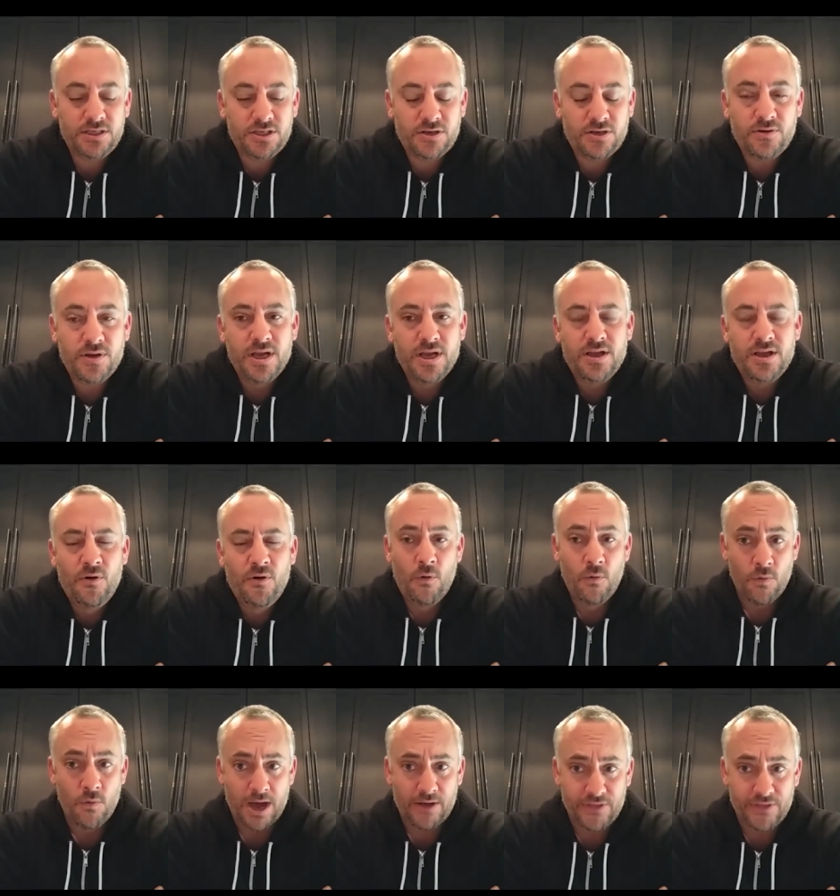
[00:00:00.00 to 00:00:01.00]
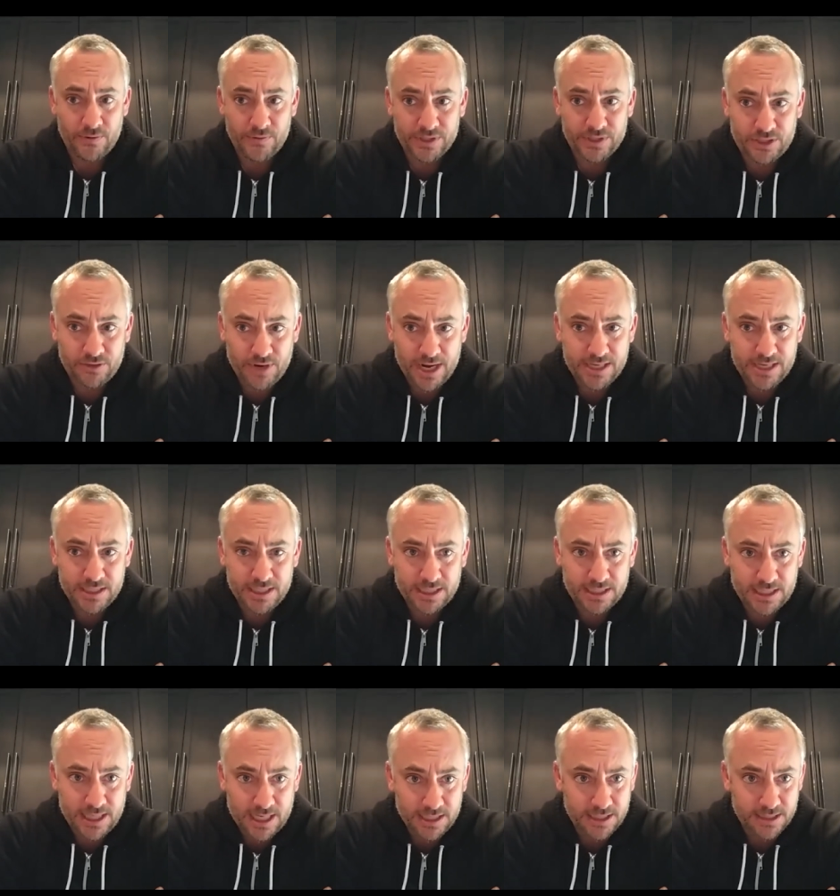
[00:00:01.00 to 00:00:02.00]
So while there was great
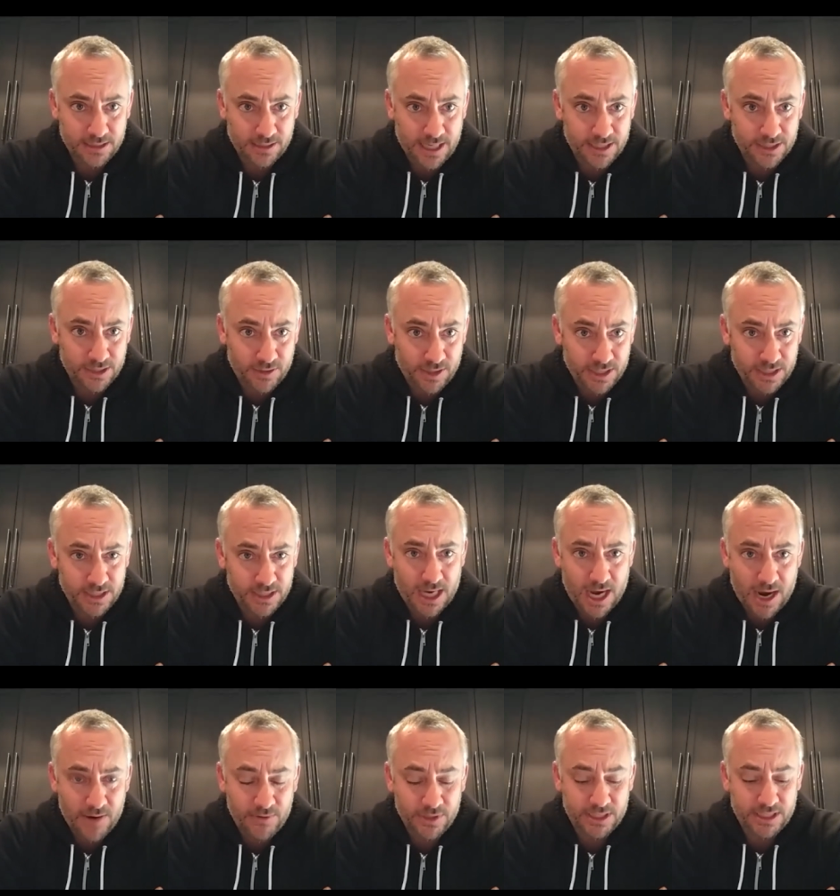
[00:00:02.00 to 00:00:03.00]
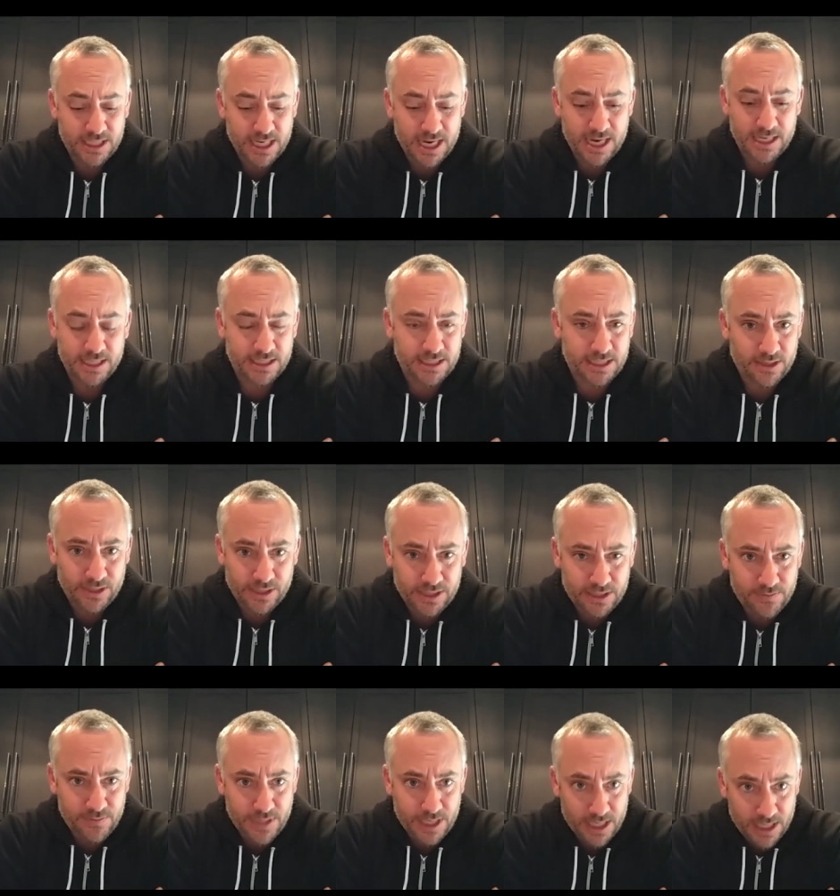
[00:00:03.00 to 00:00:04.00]
successes the last crisis, I would say it's going
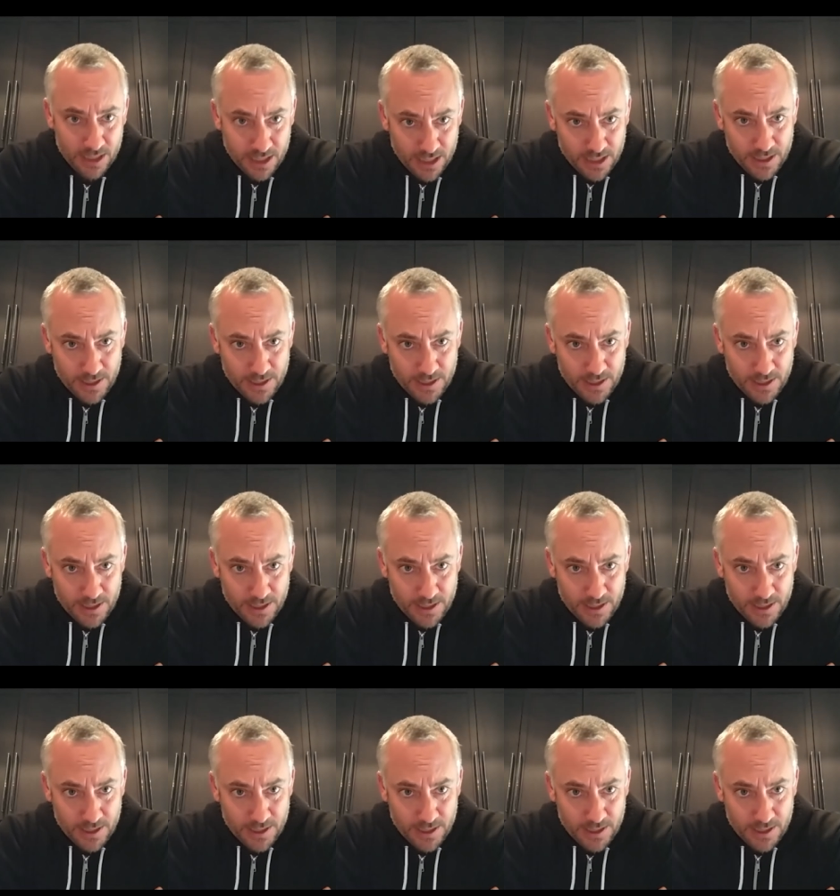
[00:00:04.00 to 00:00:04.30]
to be